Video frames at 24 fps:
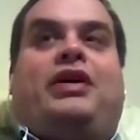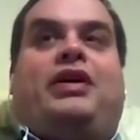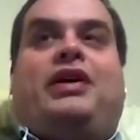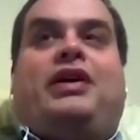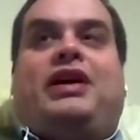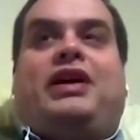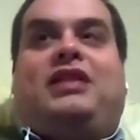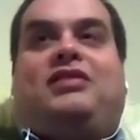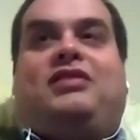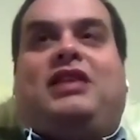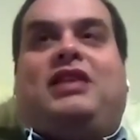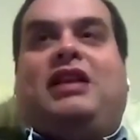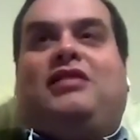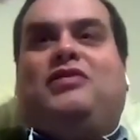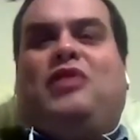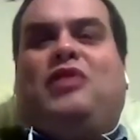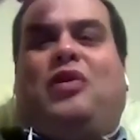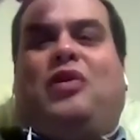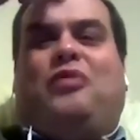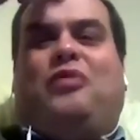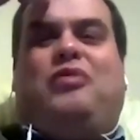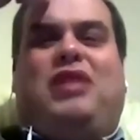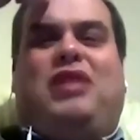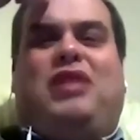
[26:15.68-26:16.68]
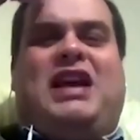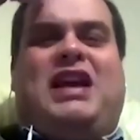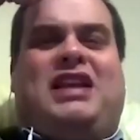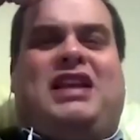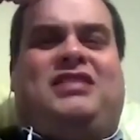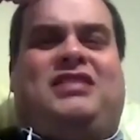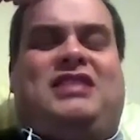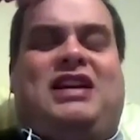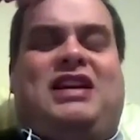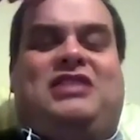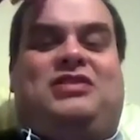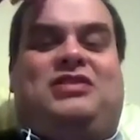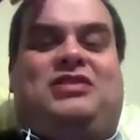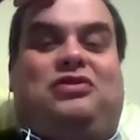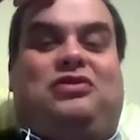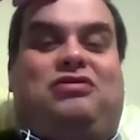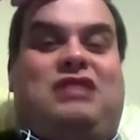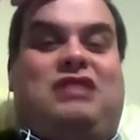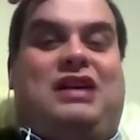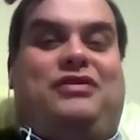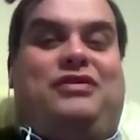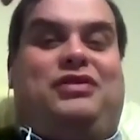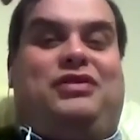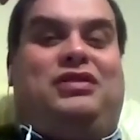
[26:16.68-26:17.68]
it's not really essential
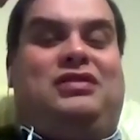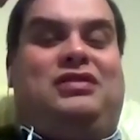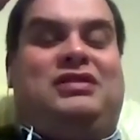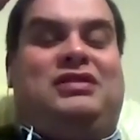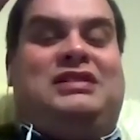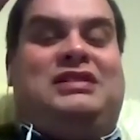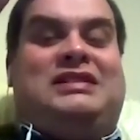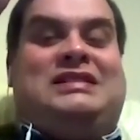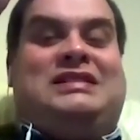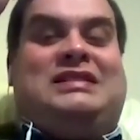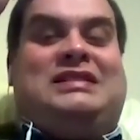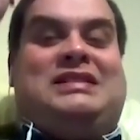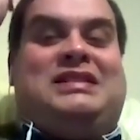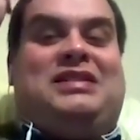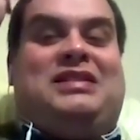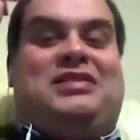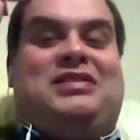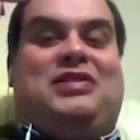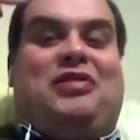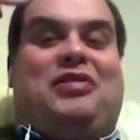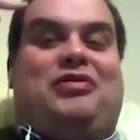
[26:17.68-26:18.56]
travel. It's not